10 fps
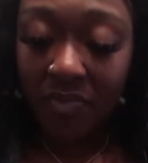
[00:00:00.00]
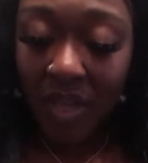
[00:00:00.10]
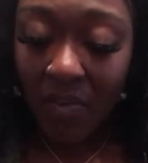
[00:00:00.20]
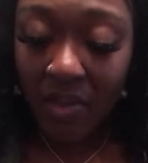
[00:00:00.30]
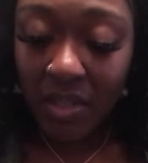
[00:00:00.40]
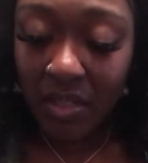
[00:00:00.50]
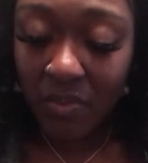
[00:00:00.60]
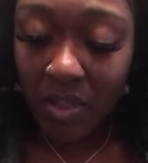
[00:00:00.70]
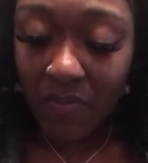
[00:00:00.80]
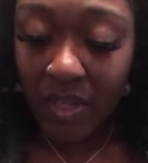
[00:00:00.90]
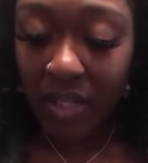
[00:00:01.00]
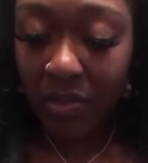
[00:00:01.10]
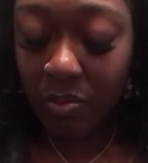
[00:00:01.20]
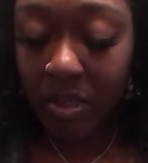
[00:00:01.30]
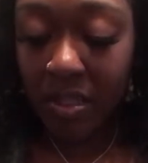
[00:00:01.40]
I really want to find a
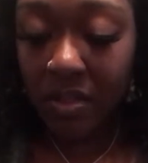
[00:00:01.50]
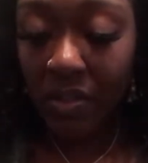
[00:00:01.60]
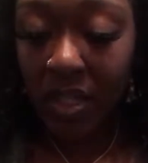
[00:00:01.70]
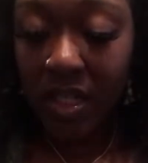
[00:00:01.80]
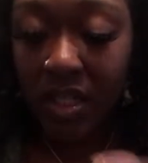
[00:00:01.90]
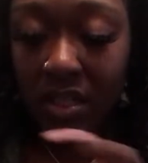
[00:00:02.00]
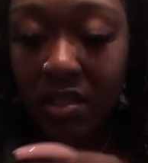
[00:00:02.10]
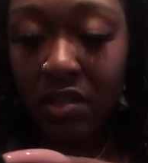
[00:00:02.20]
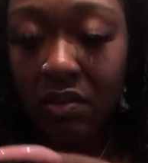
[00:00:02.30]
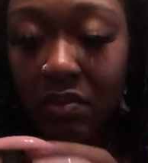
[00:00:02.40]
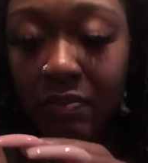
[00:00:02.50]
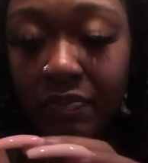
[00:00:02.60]
little piece. Okay, yeah, this is little.